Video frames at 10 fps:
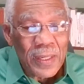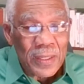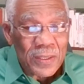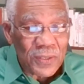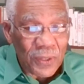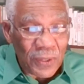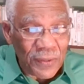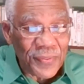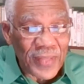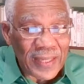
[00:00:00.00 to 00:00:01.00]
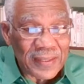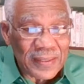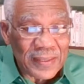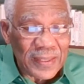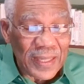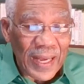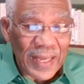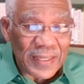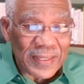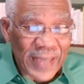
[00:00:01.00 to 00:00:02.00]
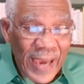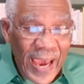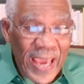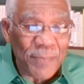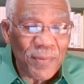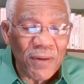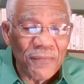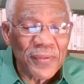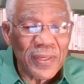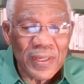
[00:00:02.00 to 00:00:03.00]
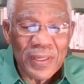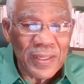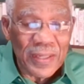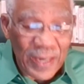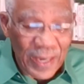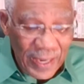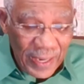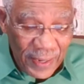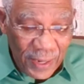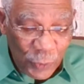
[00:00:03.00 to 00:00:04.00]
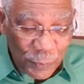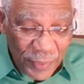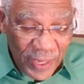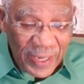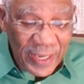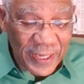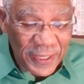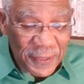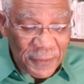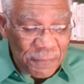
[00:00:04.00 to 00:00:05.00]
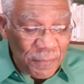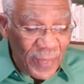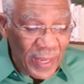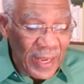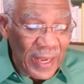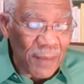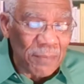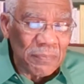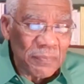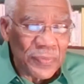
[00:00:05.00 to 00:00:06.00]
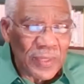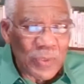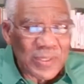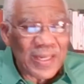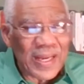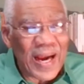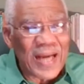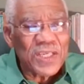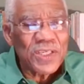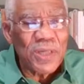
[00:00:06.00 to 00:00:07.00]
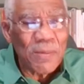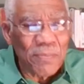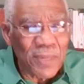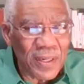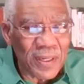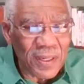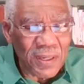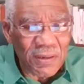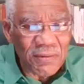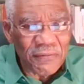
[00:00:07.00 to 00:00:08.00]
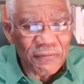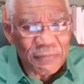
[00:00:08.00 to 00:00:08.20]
So that at the time of the outbreak, there was a large number of